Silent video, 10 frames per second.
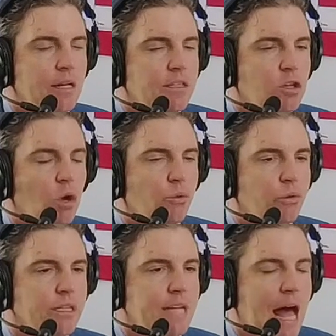It's called
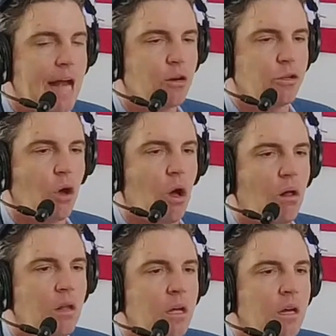Retire
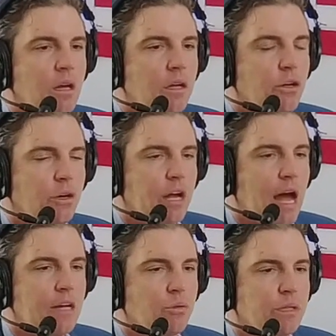Y'all, your
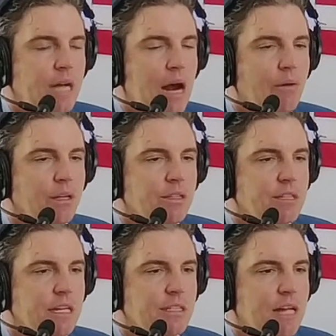guide to retiring in the
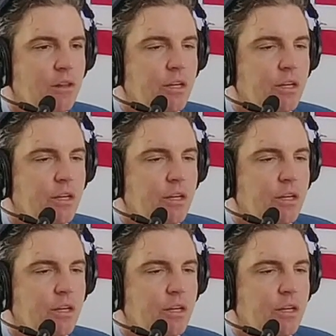state of South